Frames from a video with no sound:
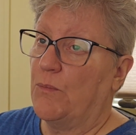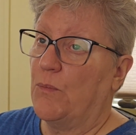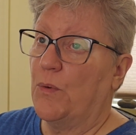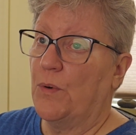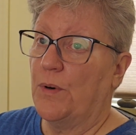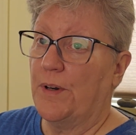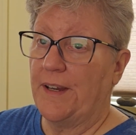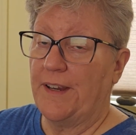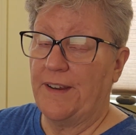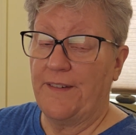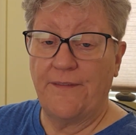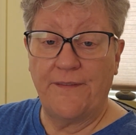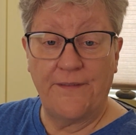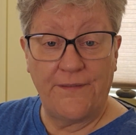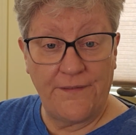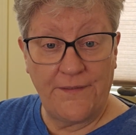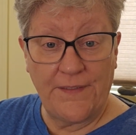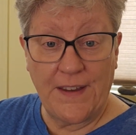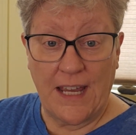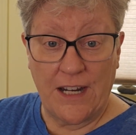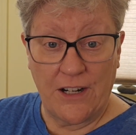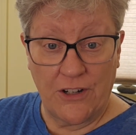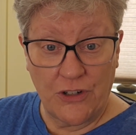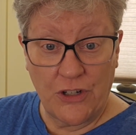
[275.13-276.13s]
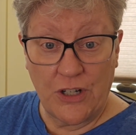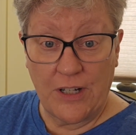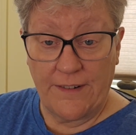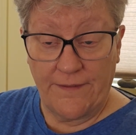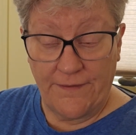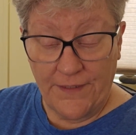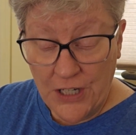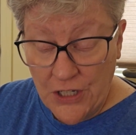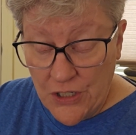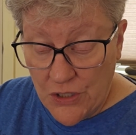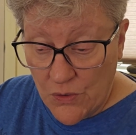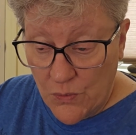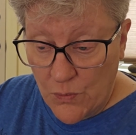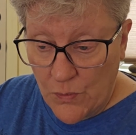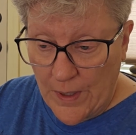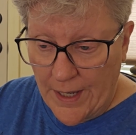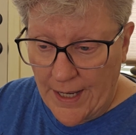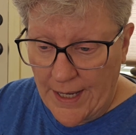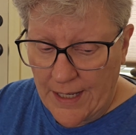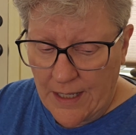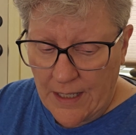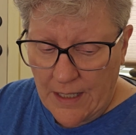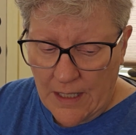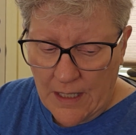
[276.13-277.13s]
more energy efficient
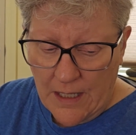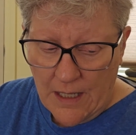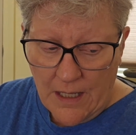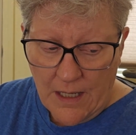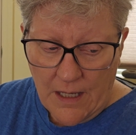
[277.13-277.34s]
way